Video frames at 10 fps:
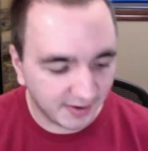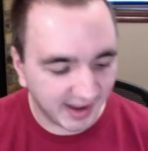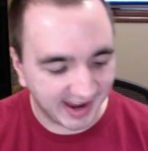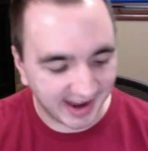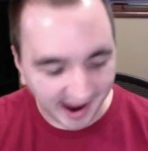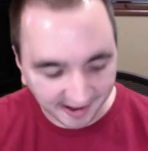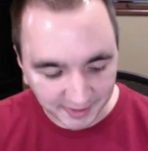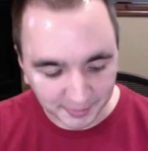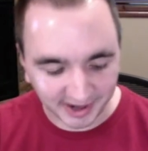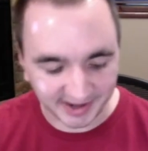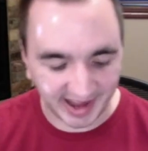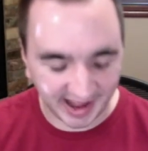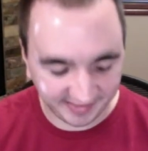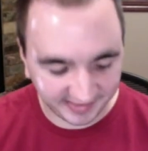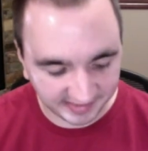Okay, Alan Park
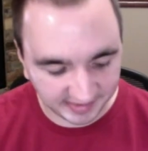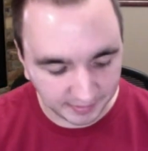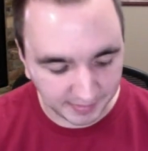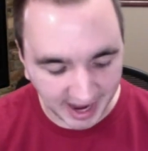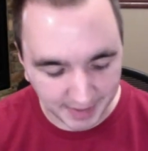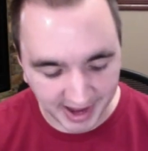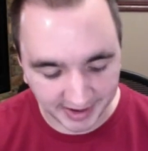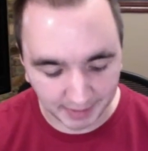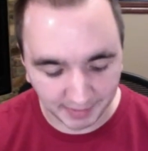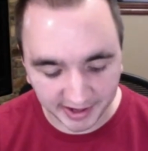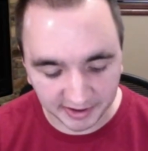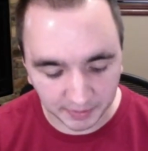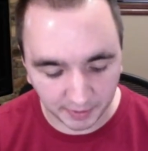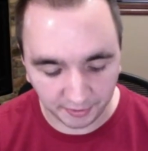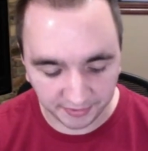asks, "Hi Matt, I'm liking your
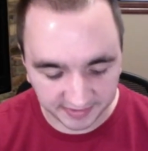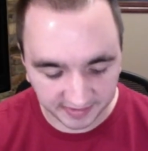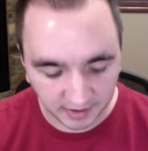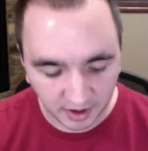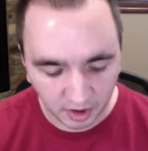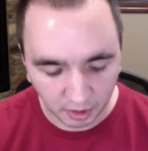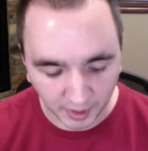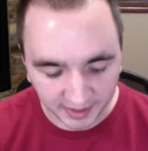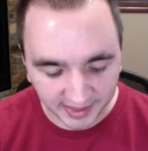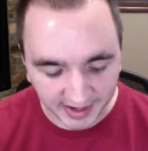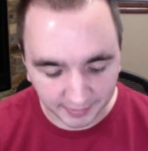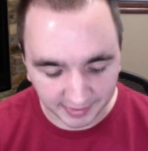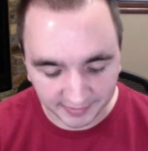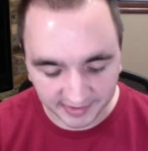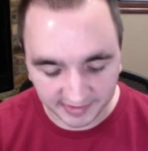posts. One thing I would
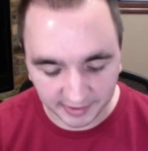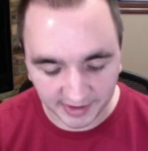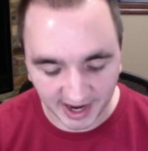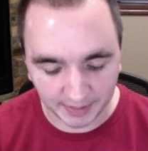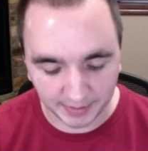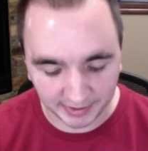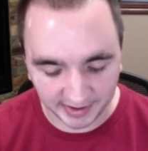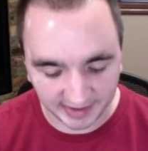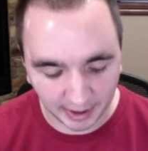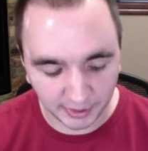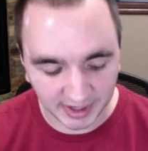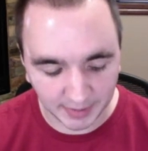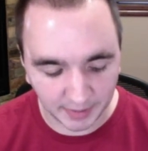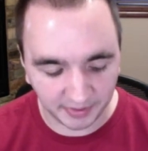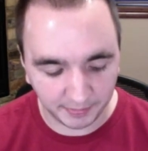love to see you talk about is how you come
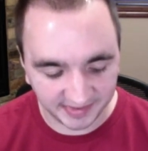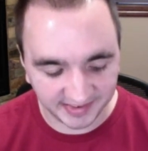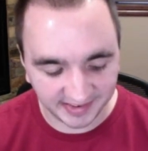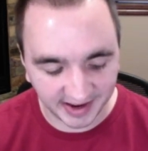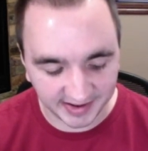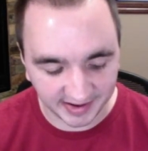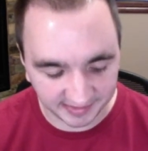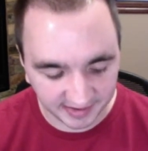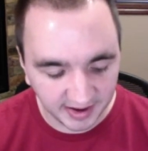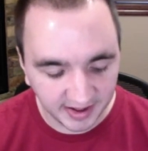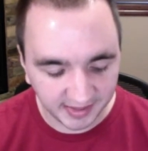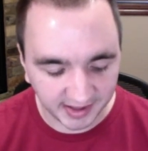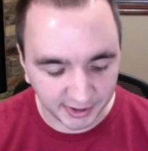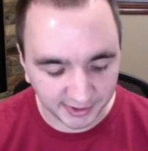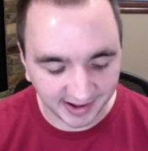up with business ideas
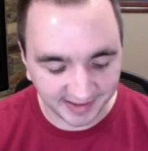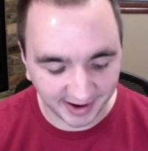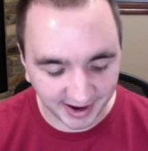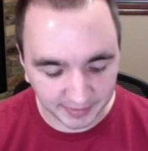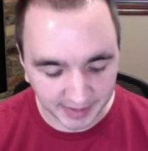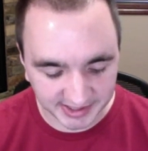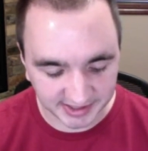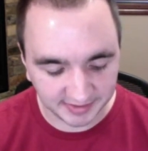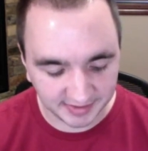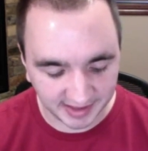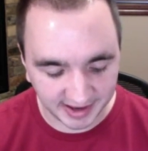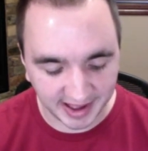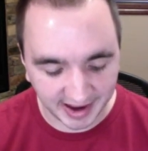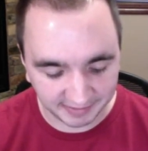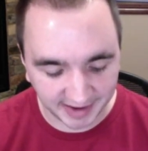that utilize automation and
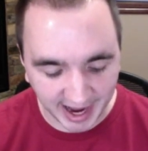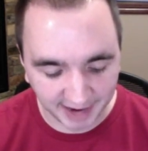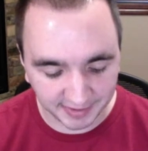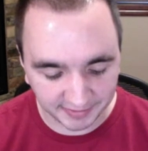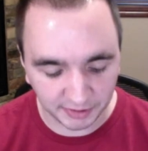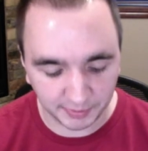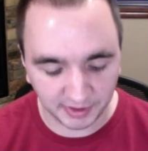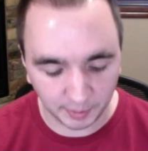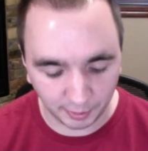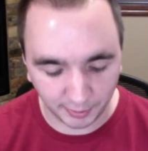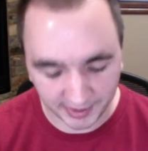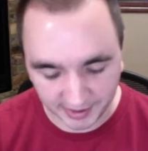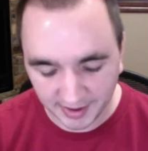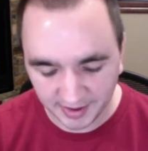have high revenue per employee.